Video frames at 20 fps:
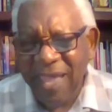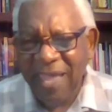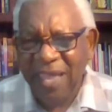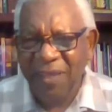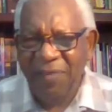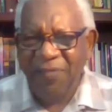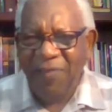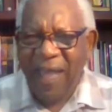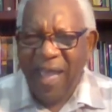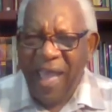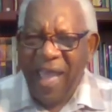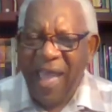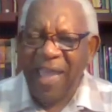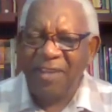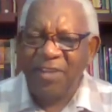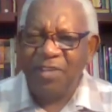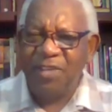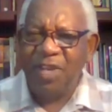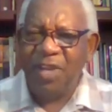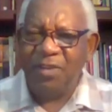If
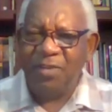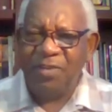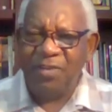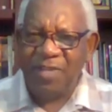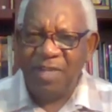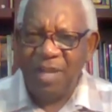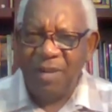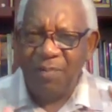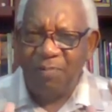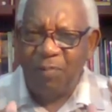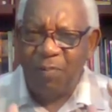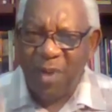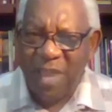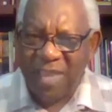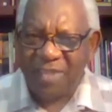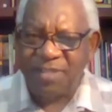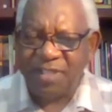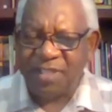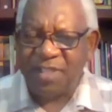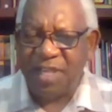I shall send
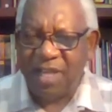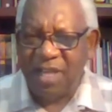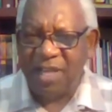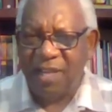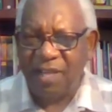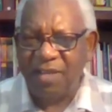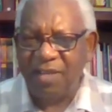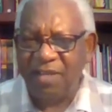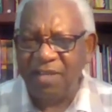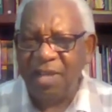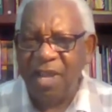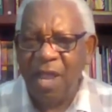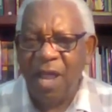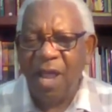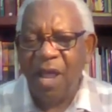pestilence